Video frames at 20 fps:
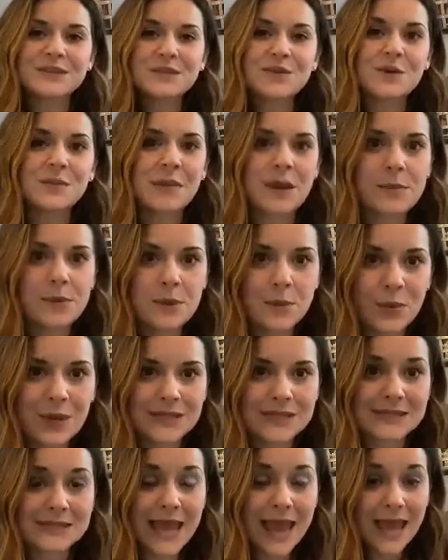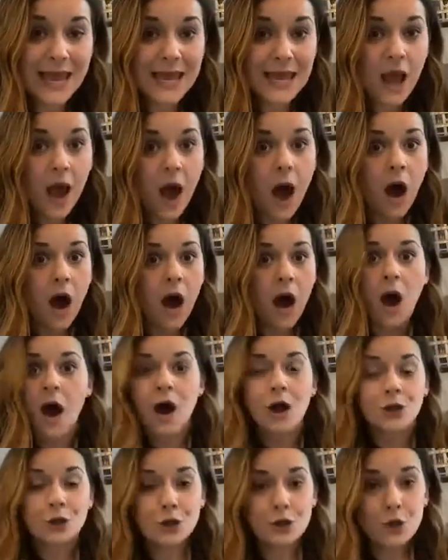you. And maybe one day,
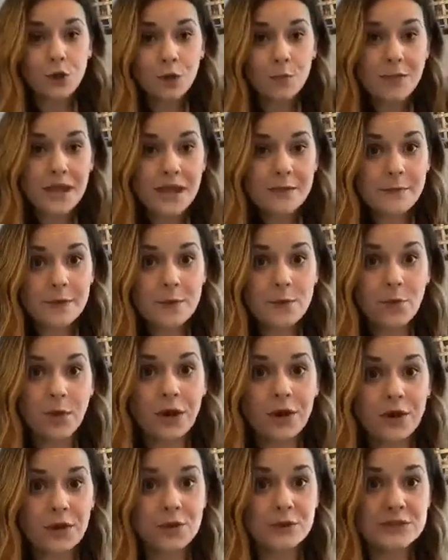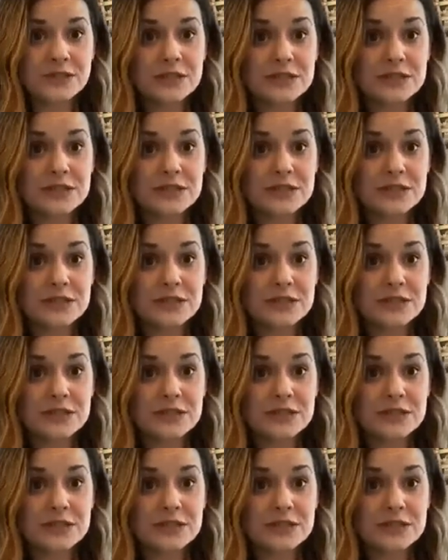you may be one of those